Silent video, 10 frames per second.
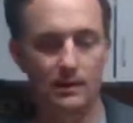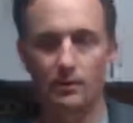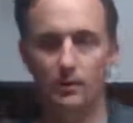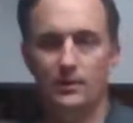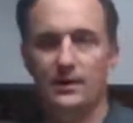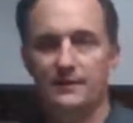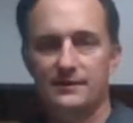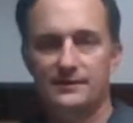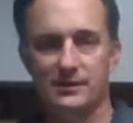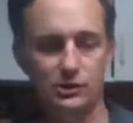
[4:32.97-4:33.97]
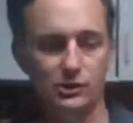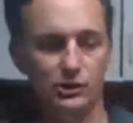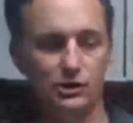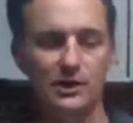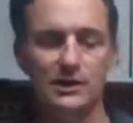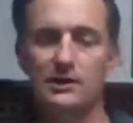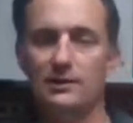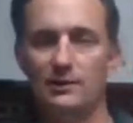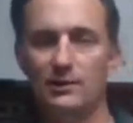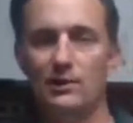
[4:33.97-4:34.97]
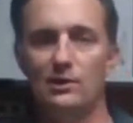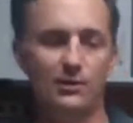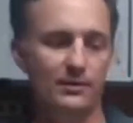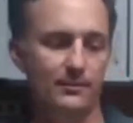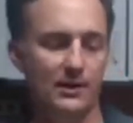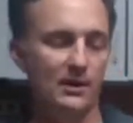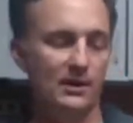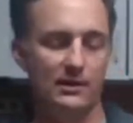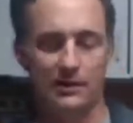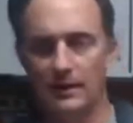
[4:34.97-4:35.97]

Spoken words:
When we have the sun shining on North America,